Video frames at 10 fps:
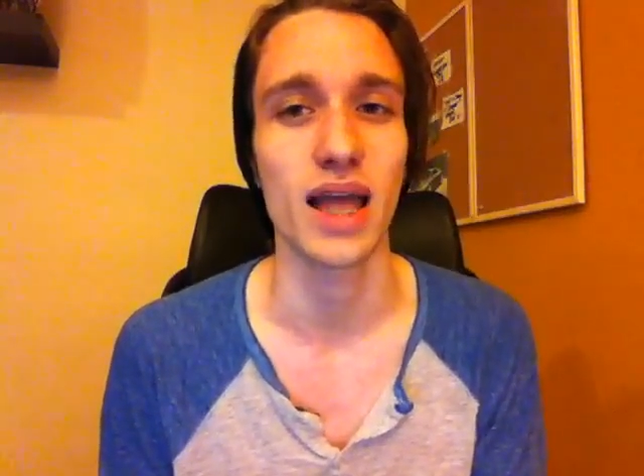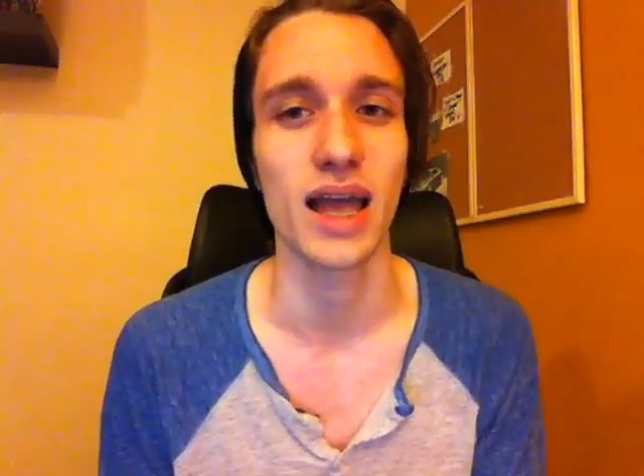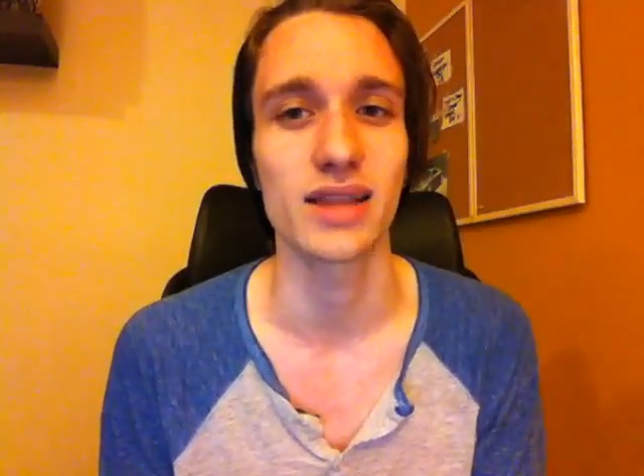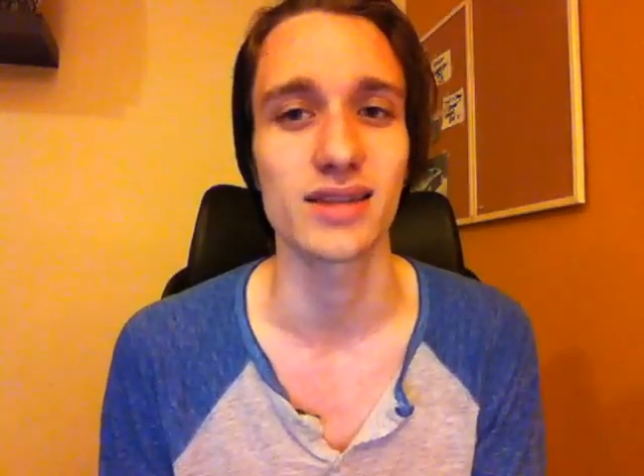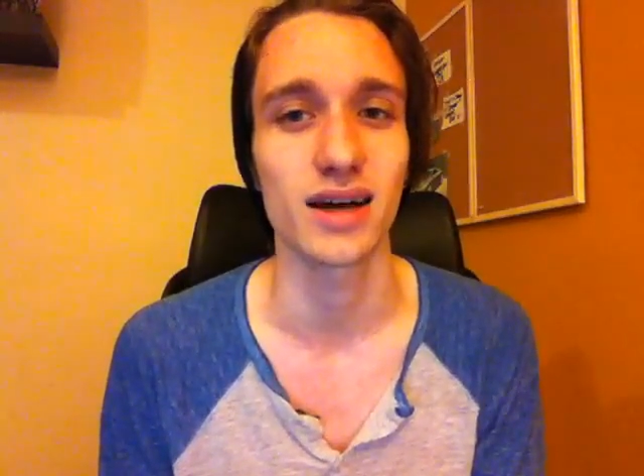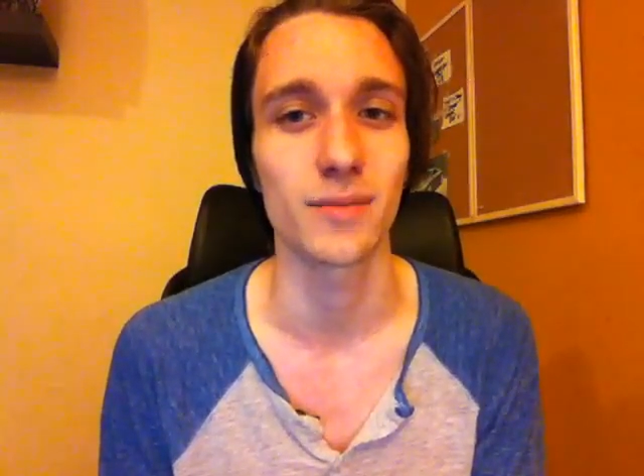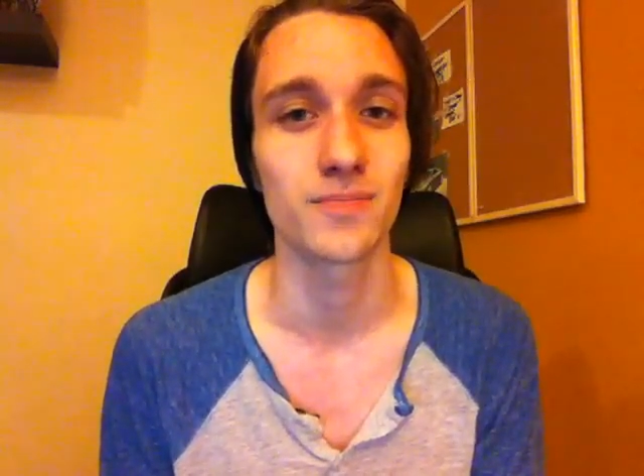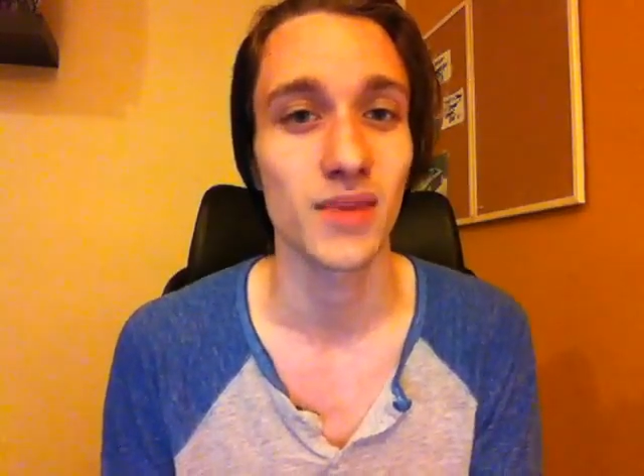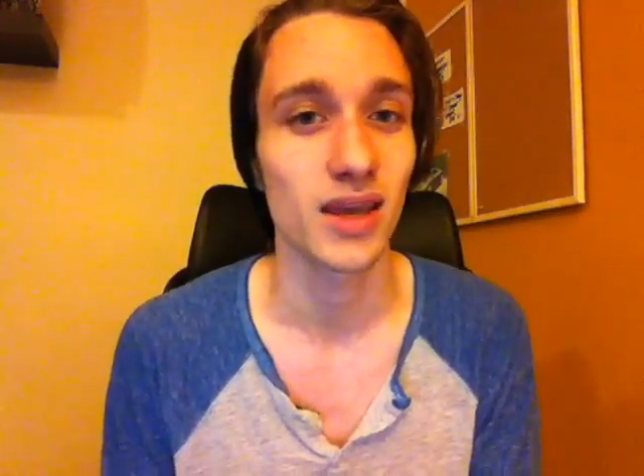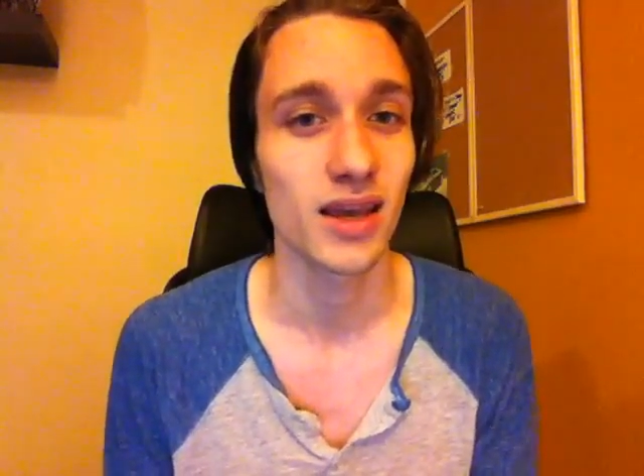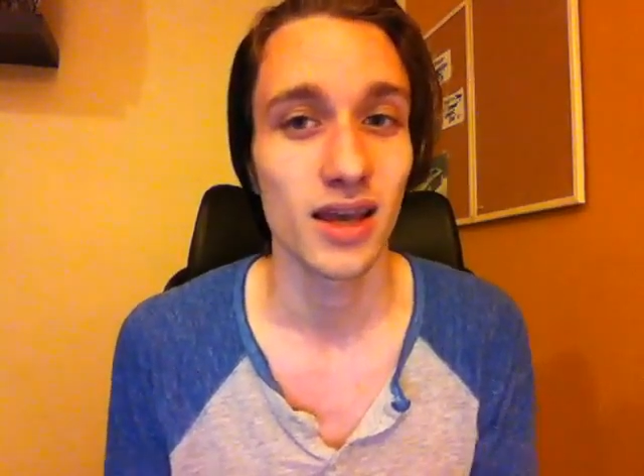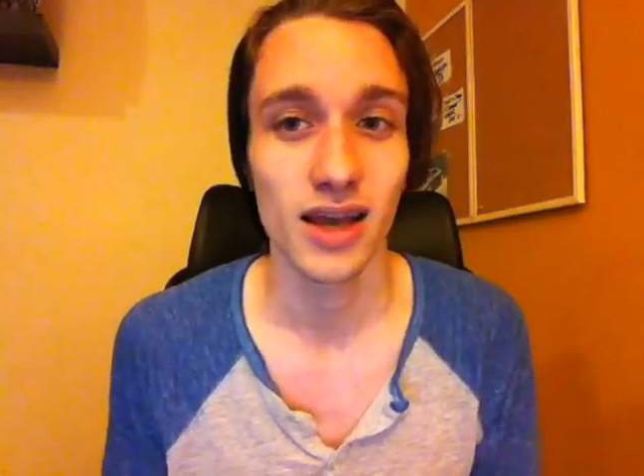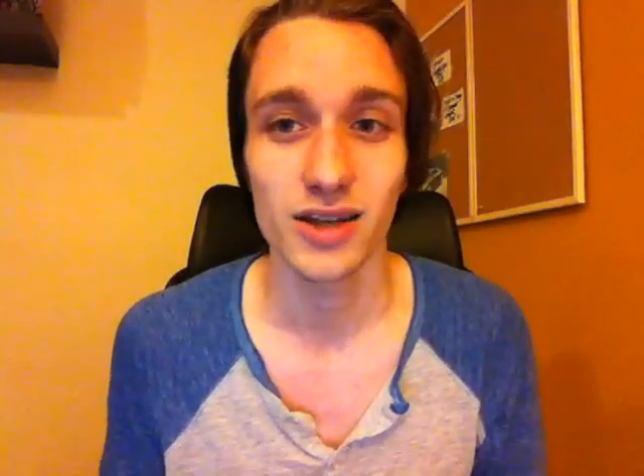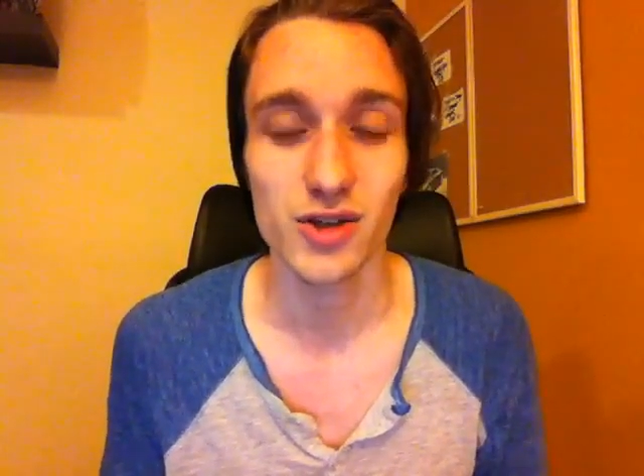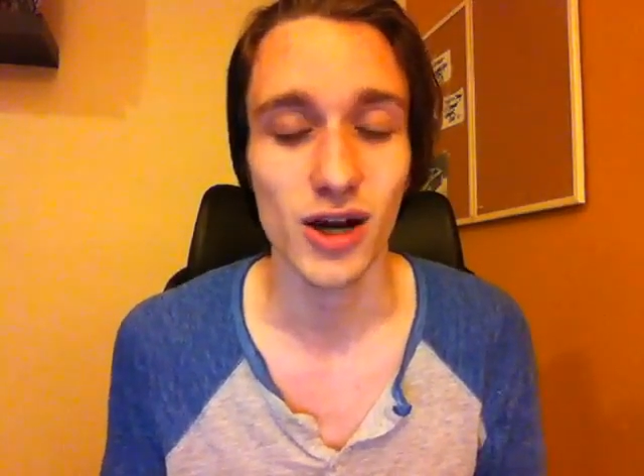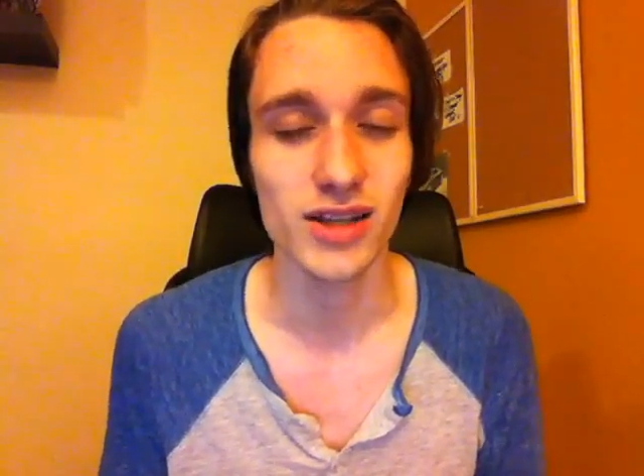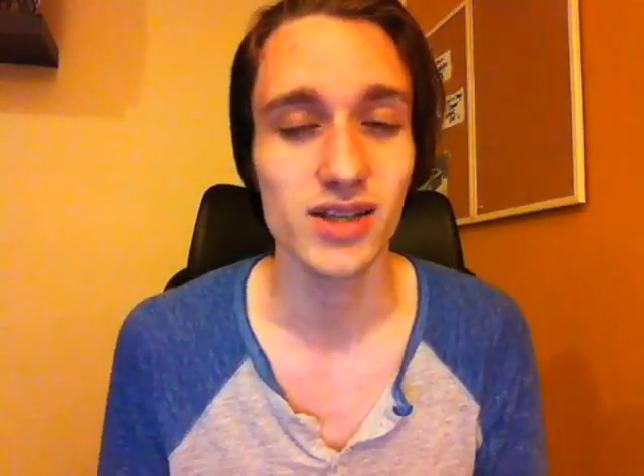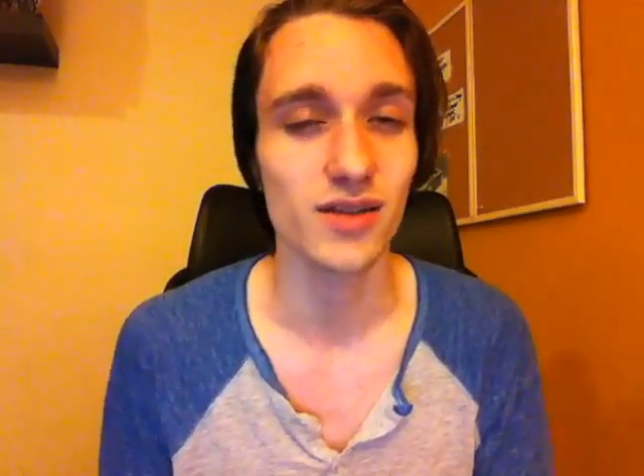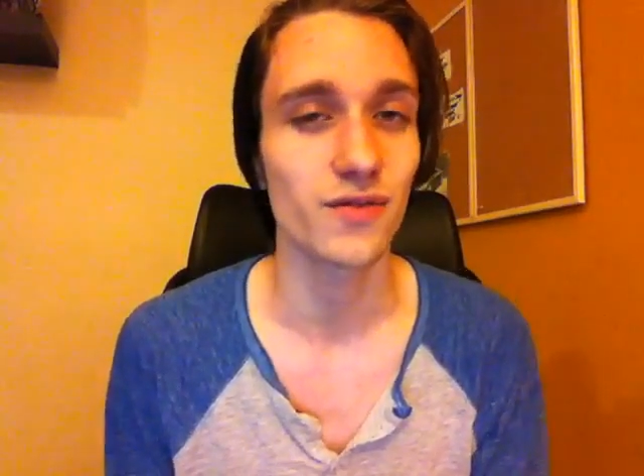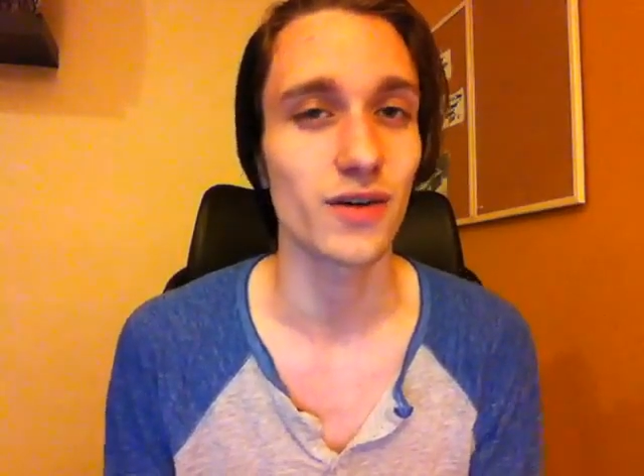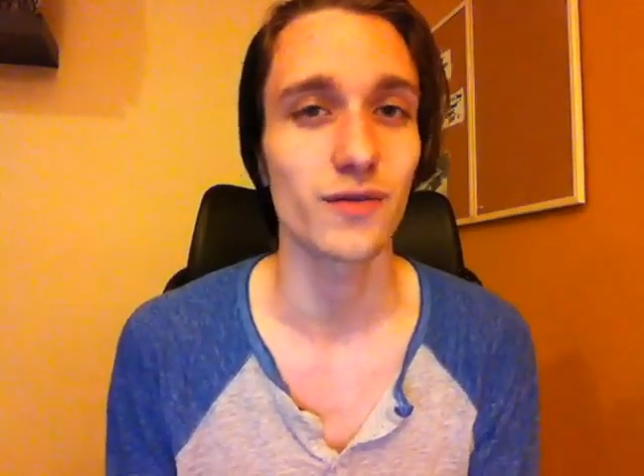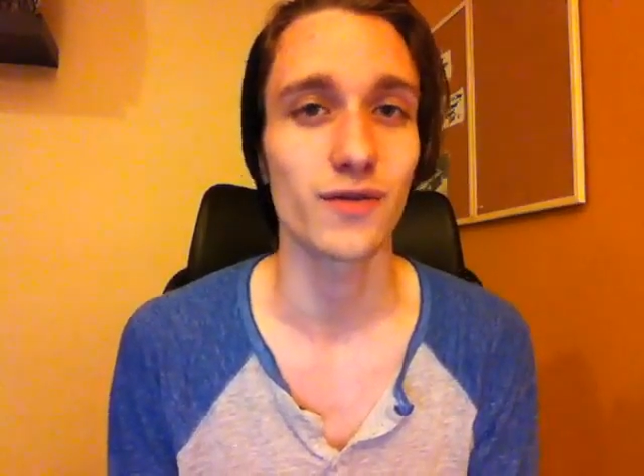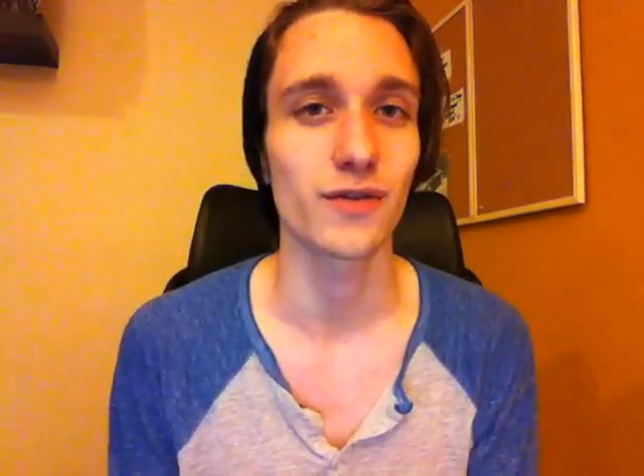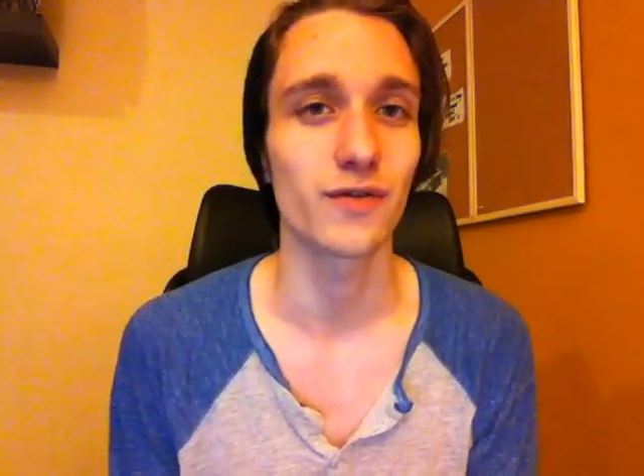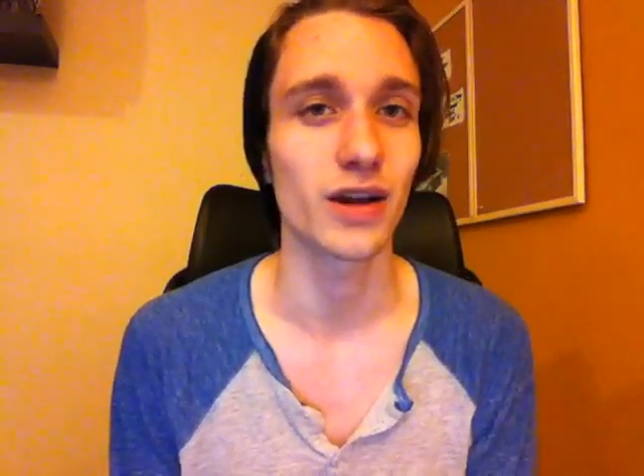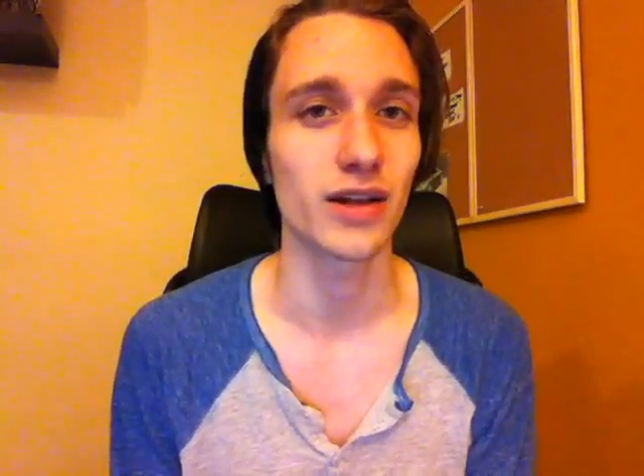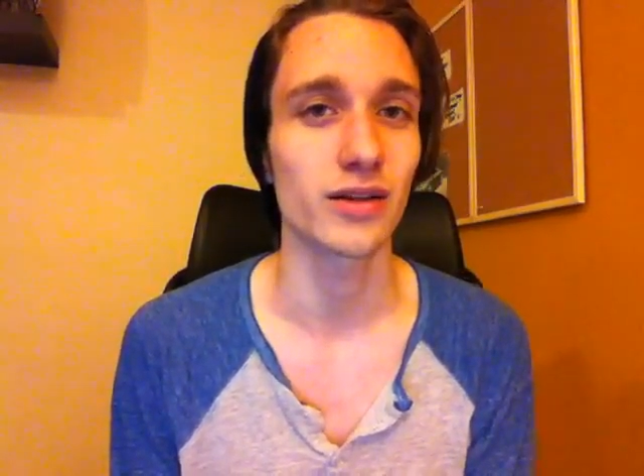and tried stuff out for a very